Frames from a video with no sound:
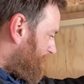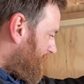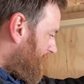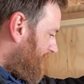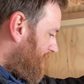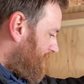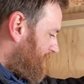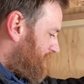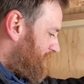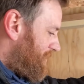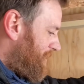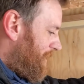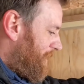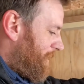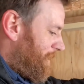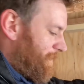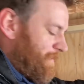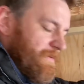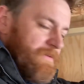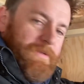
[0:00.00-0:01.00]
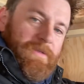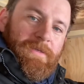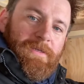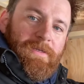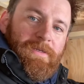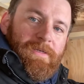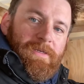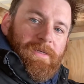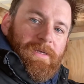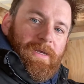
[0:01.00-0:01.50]
So
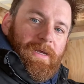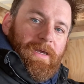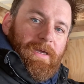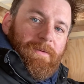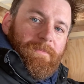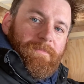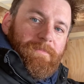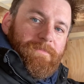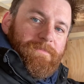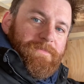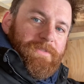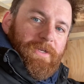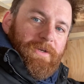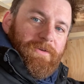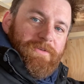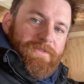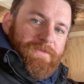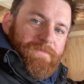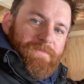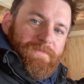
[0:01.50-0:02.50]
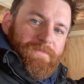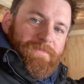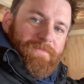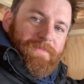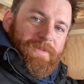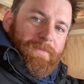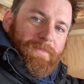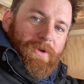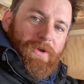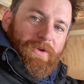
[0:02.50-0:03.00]
they're
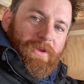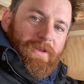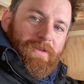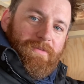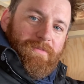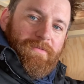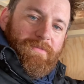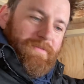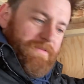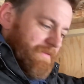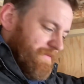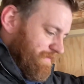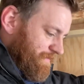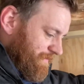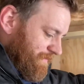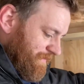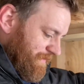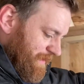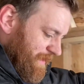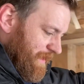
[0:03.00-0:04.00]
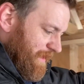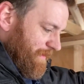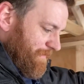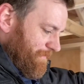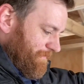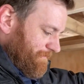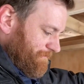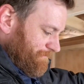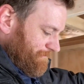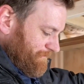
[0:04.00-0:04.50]
broken. I
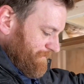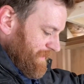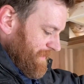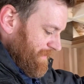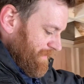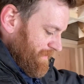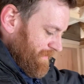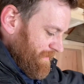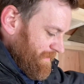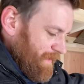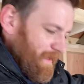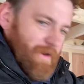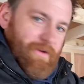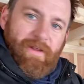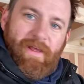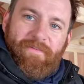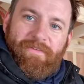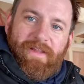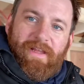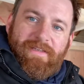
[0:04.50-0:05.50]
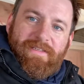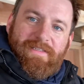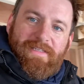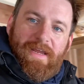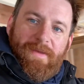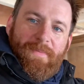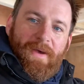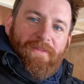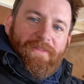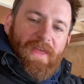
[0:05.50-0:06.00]
don't have a lot to say
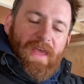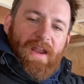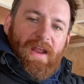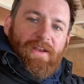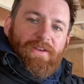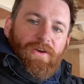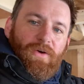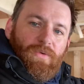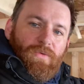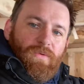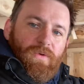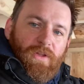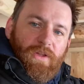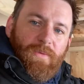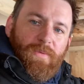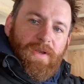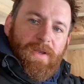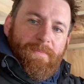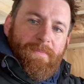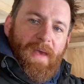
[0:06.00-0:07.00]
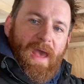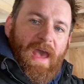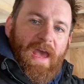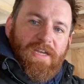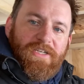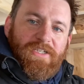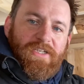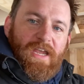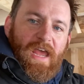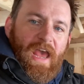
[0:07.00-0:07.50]
about that. I don't really want to
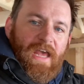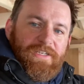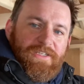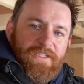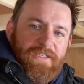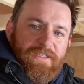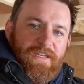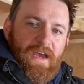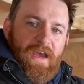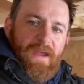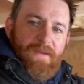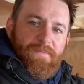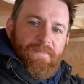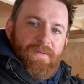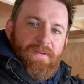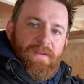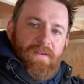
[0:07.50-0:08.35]
bash hatching time.